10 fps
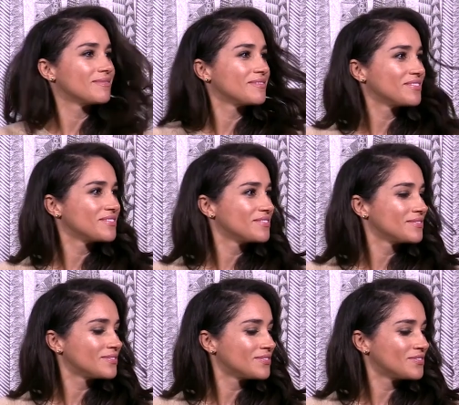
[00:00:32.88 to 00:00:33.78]

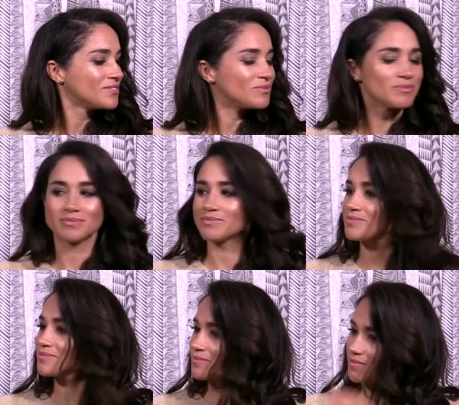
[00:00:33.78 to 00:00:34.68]

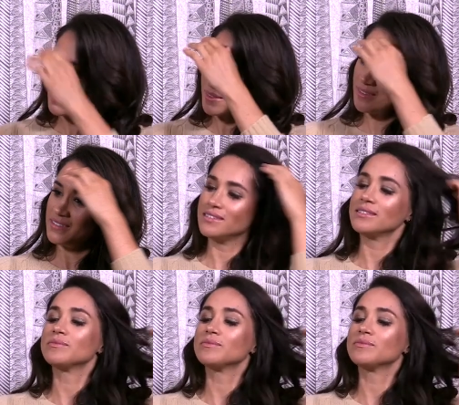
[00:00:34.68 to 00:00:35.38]
Nothing is said.